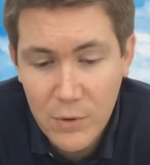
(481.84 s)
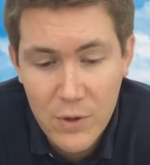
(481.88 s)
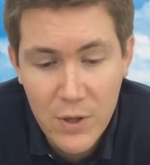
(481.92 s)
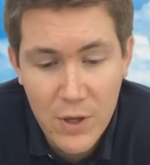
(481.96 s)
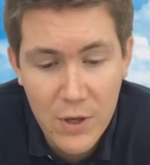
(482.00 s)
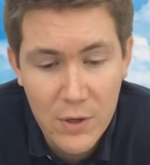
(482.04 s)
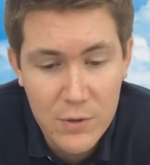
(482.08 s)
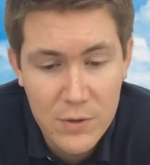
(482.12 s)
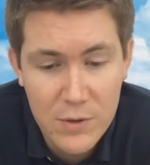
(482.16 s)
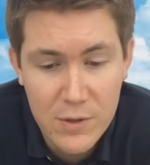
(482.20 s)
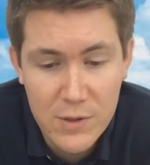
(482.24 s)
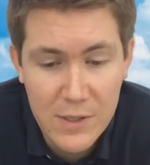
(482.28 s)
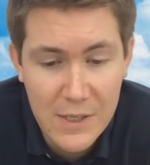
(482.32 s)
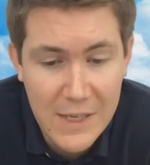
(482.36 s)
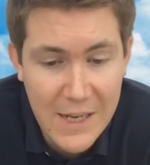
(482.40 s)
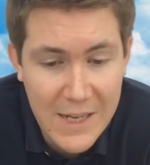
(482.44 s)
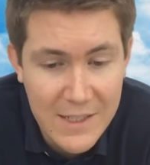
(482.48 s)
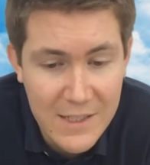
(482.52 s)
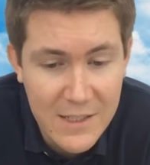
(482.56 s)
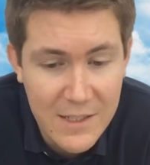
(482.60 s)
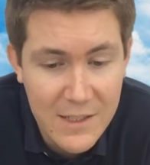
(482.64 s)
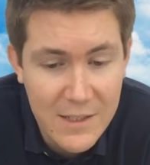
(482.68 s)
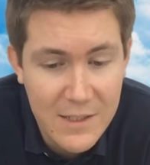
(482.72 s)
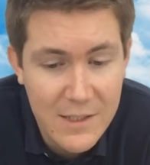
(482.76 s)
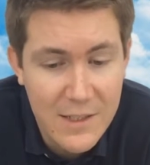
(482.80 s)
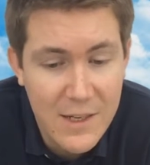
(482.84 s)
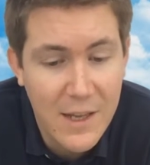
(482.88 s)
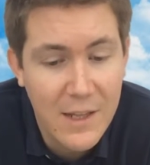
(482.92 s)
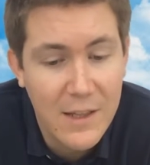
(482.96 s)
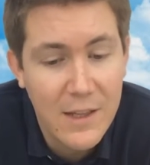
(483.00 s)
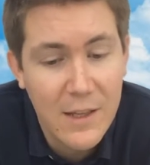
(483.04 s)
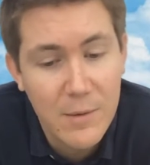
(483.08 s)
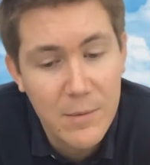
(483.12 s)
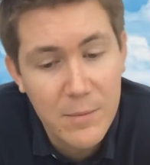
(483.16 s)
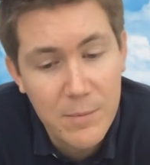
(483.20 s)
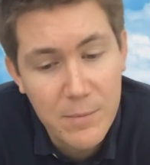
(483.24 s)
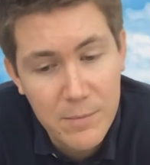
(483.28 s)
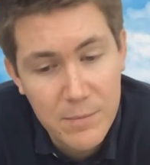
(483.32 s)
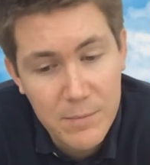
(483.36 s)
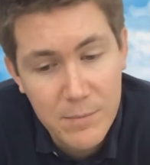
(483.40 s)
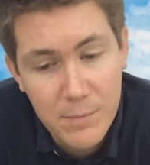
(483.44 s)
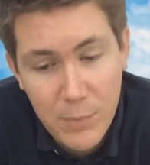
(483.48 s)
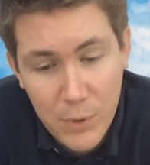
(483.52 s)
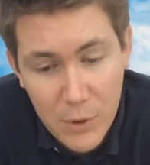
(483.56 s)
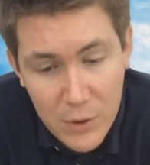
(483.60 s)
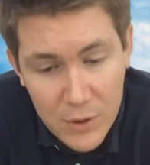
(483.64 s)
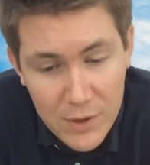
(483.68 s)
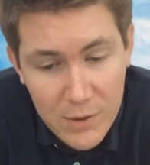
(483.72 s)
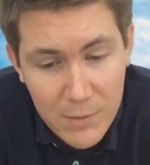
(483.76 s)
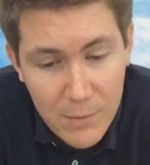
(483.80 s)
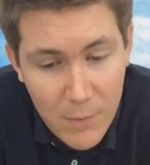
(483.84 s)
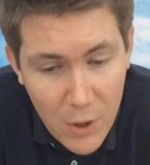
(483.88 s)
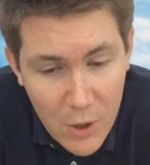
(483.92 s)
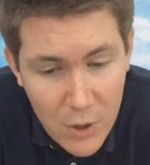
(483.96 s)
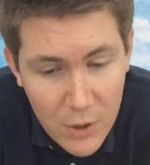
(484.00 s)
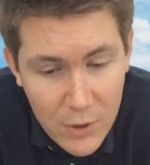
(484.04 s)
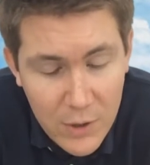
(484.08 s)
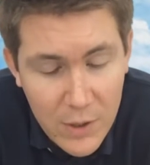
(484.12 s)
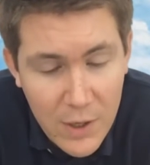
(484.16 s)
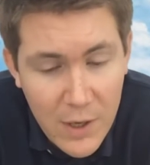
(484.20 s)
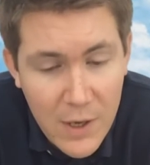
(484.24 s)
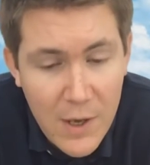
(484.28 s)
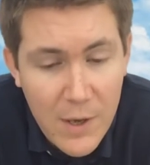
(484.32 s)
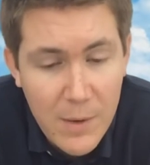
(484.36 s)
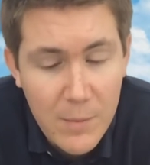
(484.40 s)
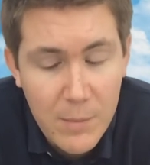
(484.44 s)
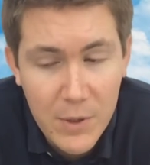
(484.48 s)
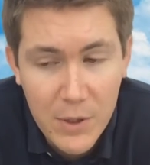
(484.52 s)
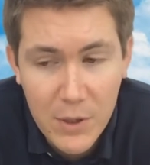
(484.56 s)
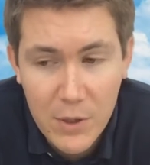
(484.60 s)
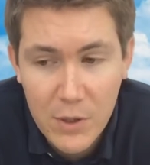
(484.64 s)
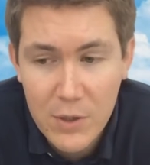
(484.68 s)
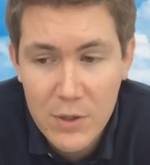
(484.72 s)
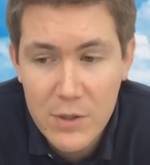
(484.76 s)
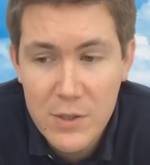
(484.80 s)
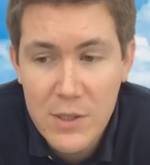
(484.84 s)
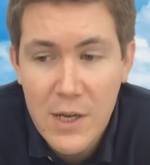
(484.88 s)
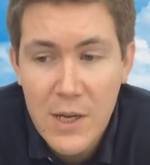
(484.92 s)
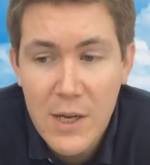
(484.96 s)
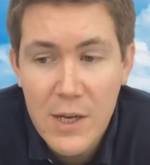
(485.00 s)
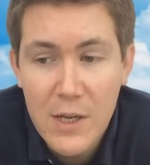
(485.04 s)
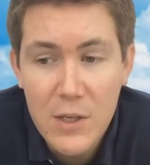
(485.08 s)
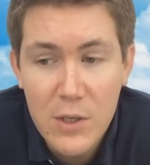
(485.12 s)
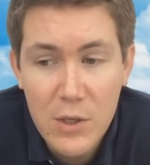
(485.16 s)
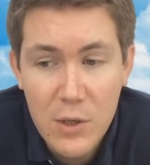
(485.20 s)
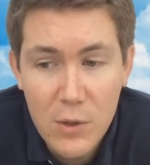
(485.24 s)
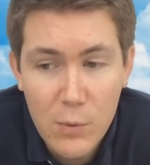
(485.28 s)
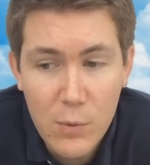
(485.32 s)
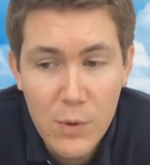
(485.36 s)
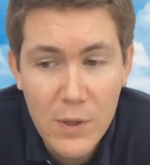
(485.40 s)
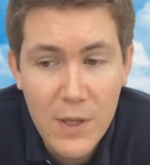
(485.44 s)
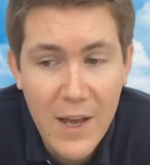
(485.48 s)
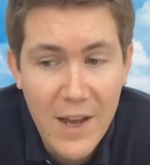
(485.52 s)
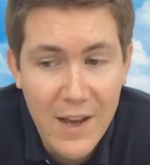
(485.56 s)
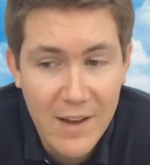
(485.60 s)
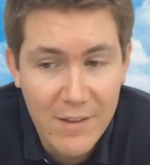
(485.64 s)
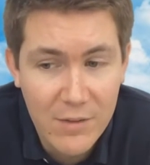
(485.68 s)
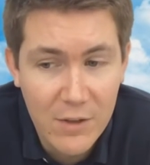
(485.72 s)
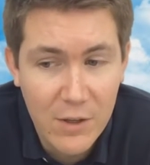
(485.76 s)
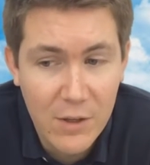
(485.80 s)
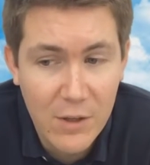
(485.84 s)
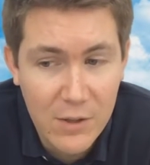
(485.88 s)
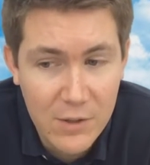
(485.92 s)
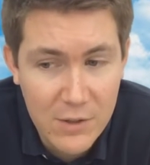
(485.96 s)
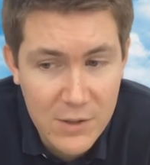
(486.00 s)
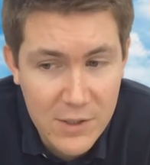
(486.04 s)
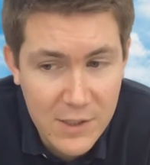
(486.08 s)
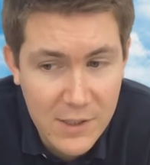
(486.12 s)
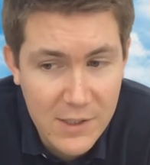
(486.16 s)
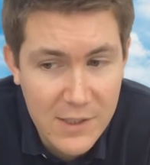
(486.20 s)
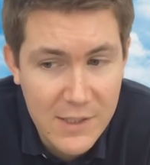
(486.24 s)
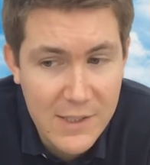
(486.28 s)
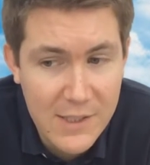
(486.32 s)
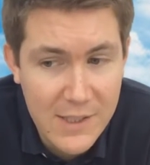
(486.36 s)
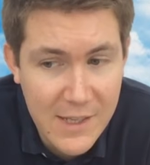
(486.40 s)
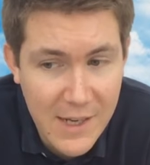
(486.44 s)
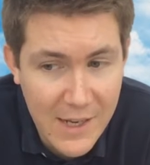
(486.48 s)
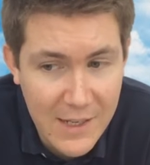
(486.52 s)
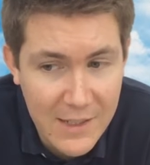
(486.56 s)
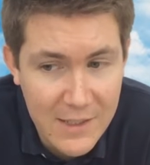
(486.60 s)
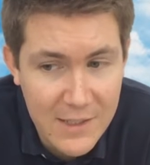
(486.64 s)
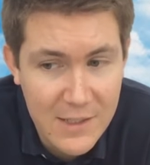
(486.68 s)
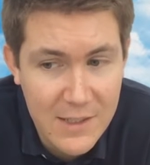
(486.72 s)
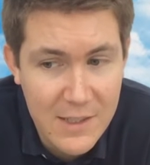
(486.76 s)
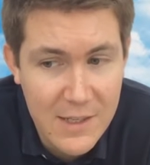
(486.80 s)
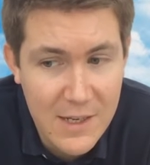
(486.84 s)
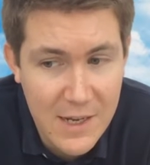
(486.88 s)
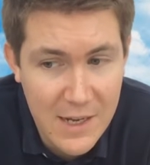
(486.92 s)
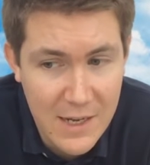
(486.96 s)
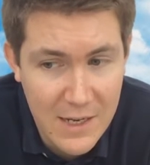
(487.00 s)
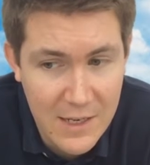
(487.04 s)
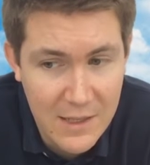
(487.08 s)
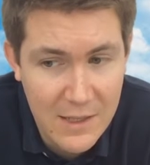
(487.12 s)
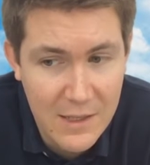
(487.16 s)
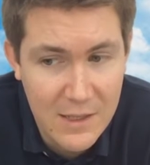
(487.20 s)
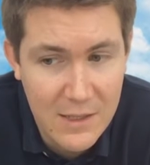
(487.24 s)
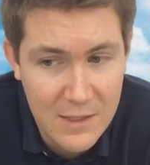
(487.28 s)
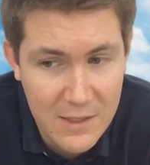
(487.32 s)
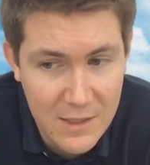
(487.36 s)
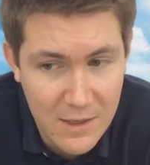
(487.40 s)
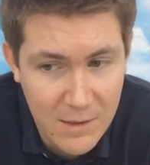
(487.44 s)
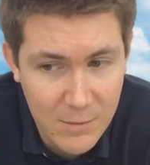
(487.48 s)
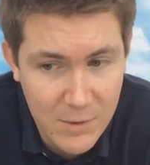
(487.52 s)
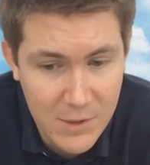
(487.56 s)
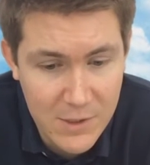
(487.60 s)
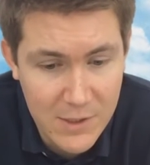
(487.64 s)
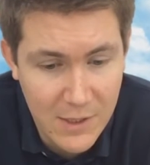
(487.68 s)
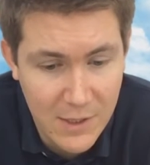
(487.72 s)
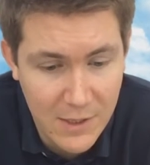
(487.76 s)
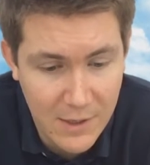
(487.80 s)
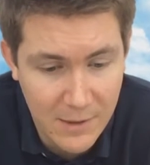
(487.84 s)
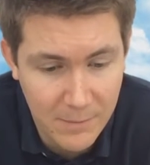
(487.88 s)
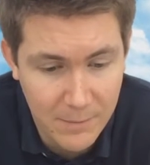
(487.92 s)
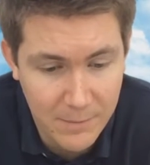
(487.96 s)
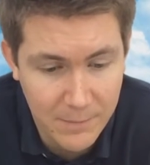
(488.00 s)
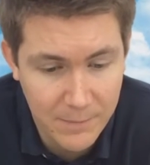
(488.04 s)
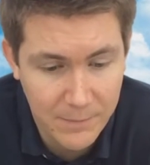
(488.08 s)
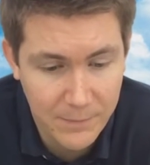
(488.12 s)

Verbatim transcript: or those lessons and then put them on because you will have a lot of success in the summertime.